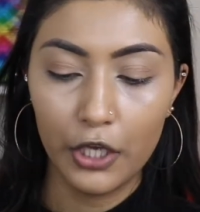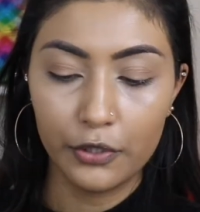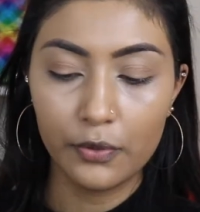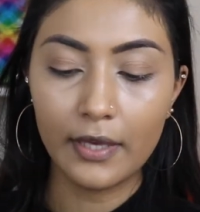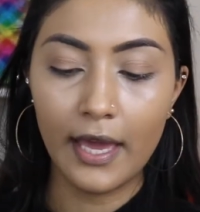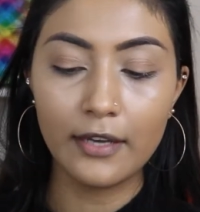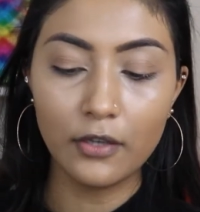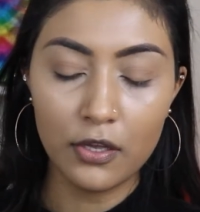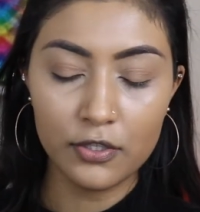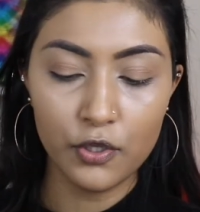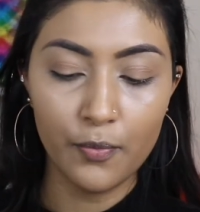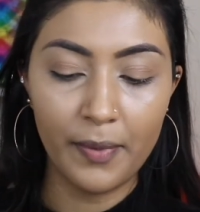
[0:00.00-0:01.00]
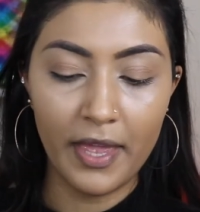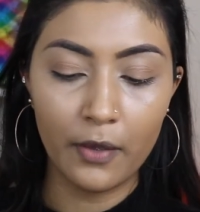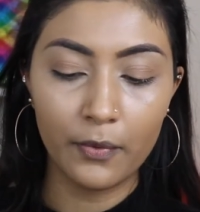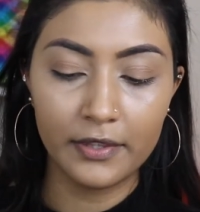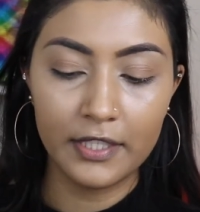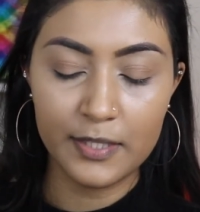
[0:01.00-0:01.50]
You can also bake
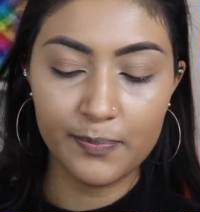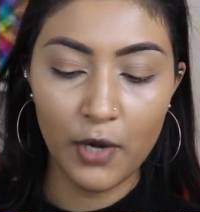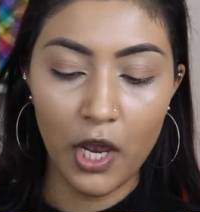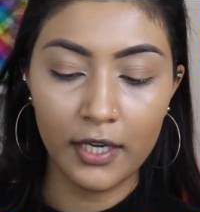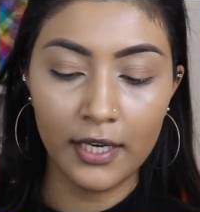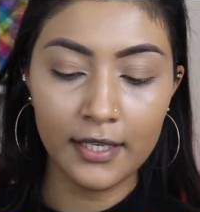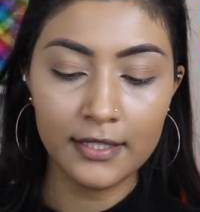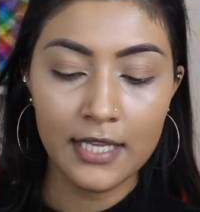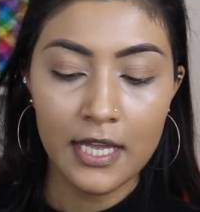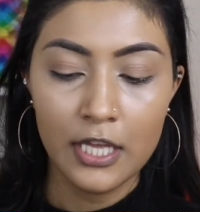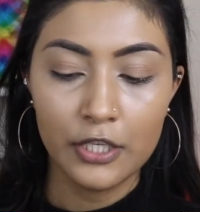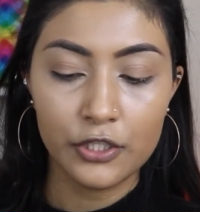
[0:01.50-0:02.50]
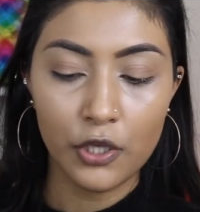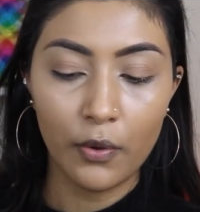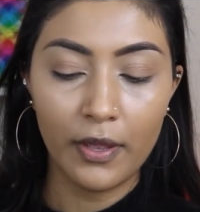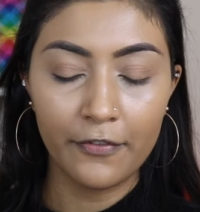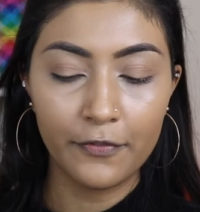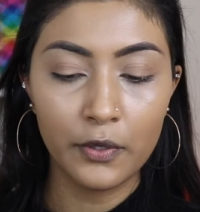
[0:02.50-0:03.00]
with this product. So
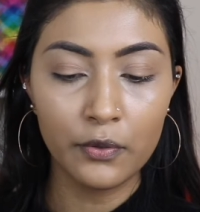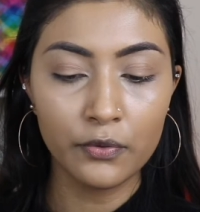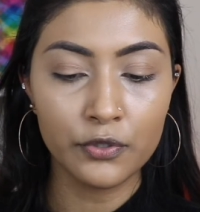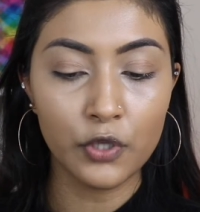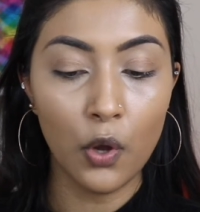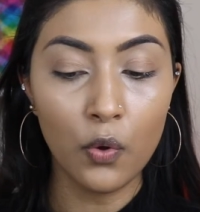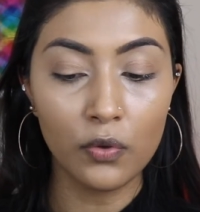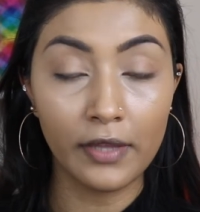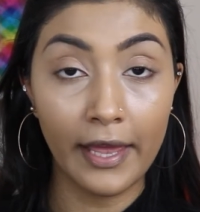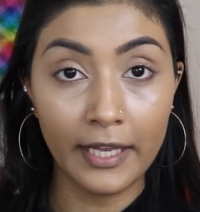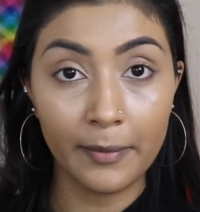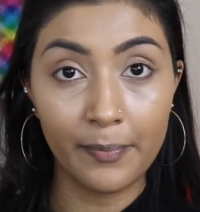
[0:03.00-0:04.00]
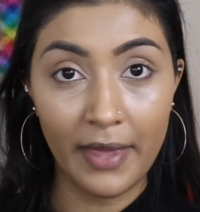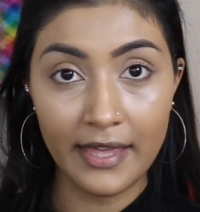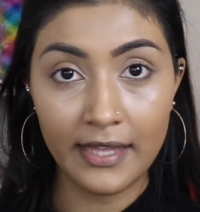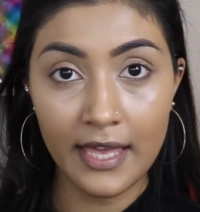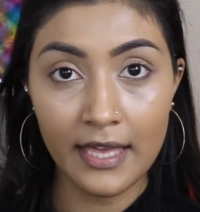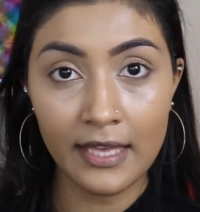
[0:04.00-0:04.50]
if you don't like
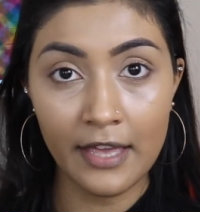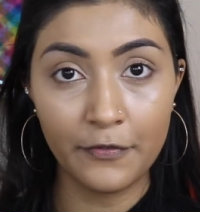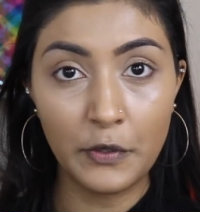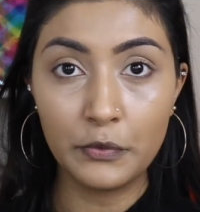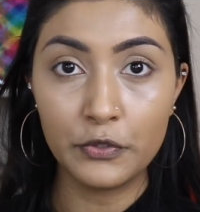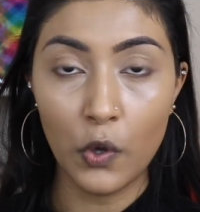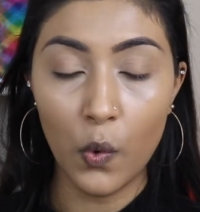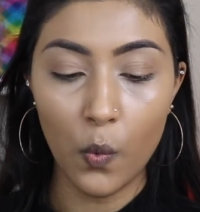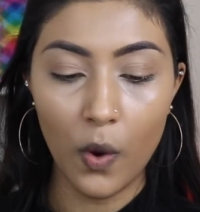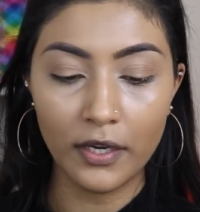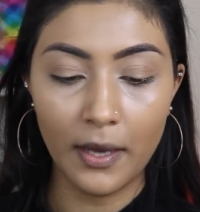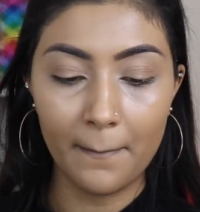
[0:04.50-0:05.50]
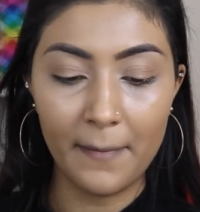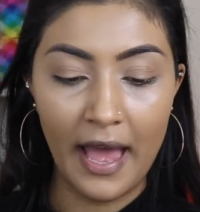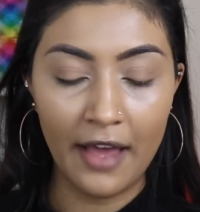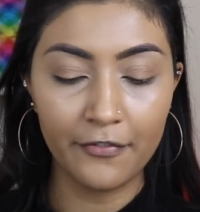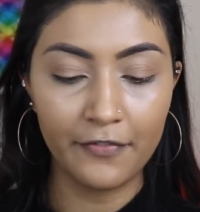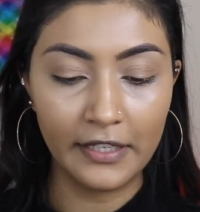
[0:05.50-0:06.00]
baking, if you don't want a
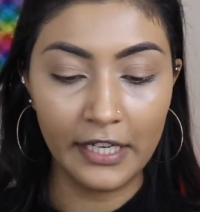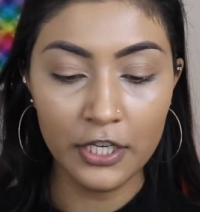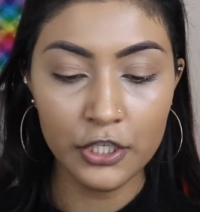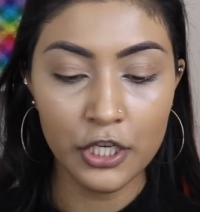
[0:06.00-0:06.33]
matte finish,